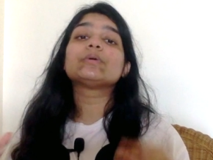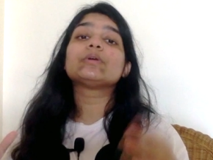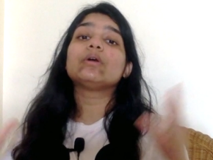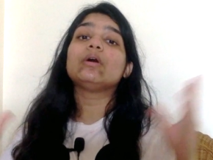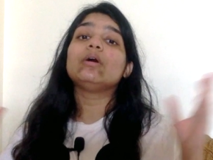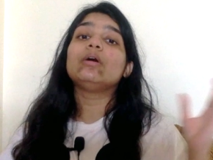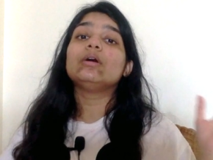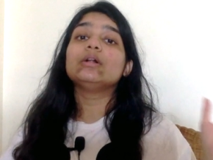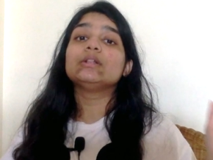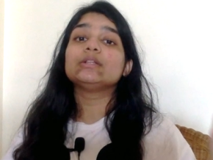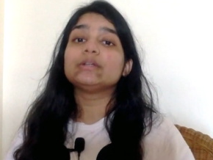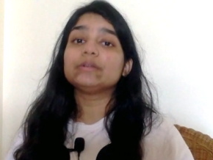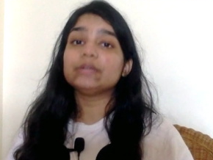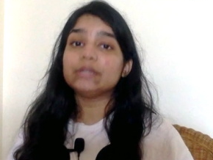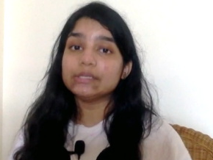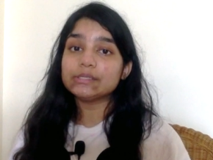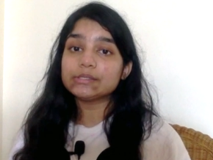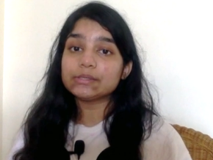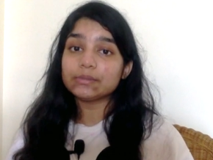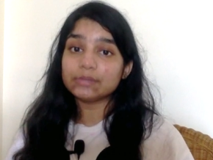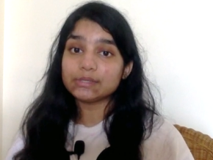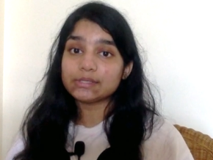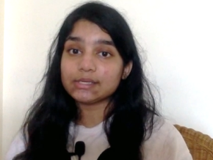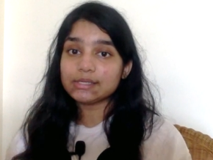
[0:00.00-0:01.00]
those were all the
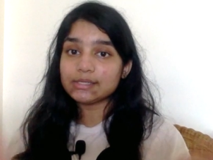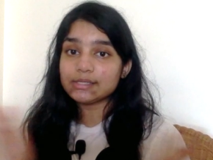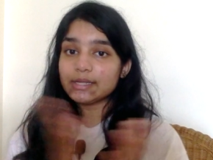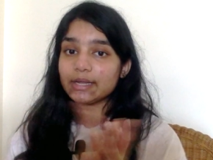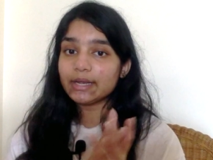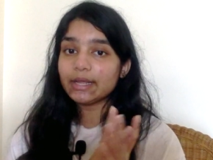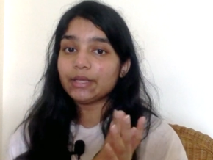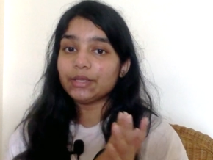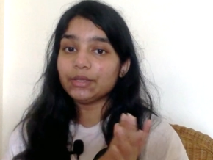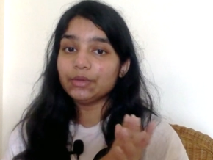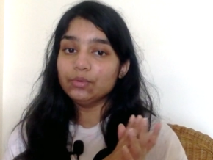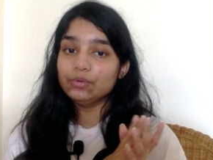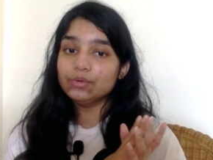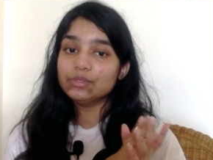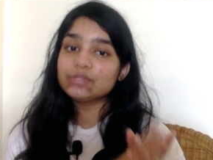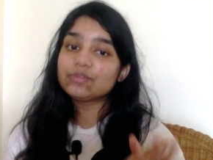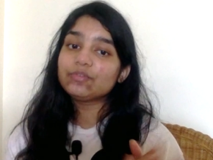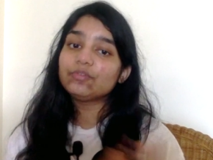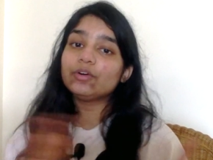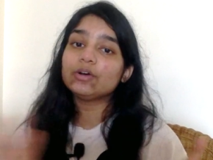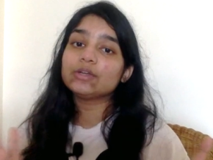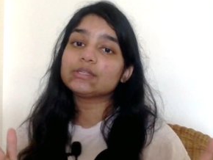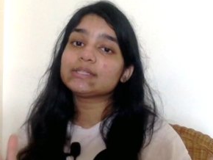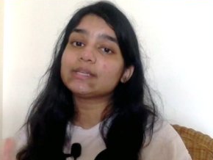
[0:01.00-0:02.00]
resources that I
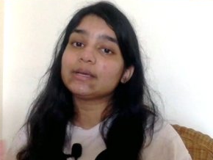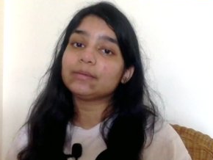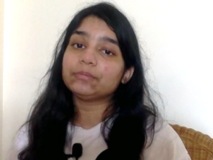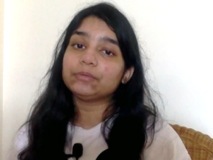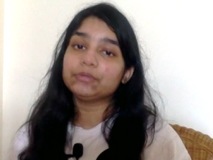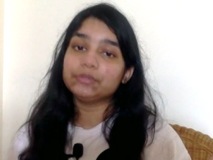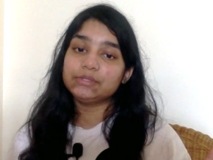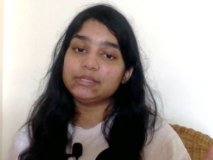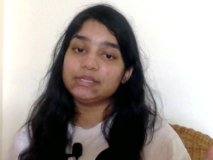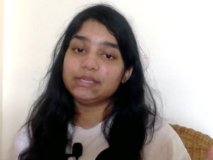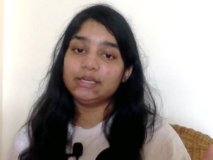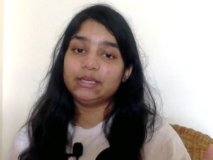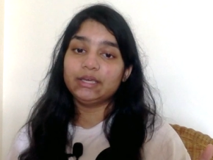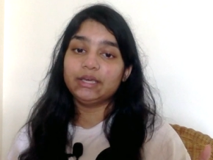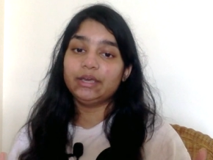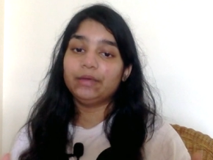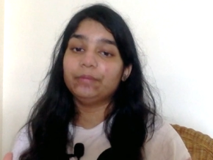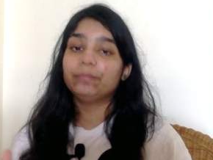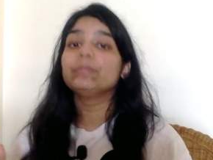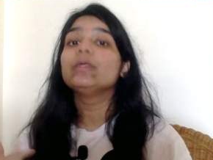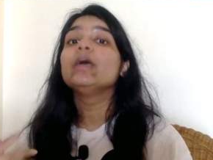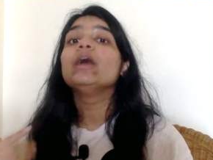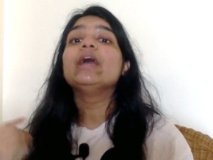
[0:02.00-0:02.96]
used for step 2 CK.